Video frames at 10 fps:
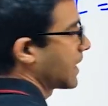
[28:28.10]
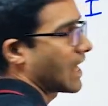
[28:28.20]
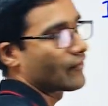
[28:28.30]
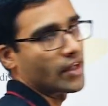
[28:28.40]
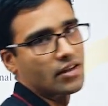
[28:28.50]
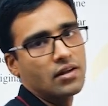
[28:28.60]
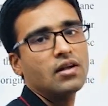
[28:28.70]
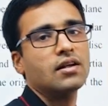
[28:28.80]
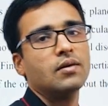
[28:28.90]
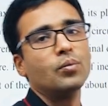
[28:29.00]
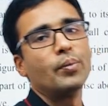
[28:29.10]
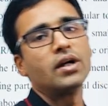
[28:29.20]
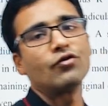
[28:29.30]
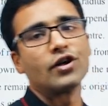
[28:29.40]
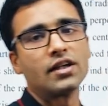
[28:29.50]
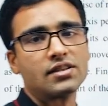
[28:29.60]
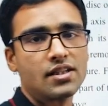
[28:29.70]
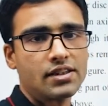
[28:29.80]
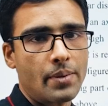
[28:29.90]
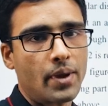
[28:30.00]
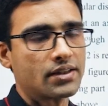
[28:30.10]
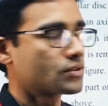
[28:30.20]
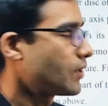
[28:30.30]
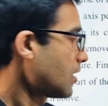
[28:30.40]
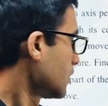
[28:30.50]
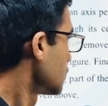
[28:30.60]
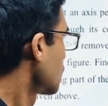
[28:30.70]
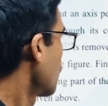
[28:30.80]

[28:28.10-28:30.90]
having moment of inertia is mr square. So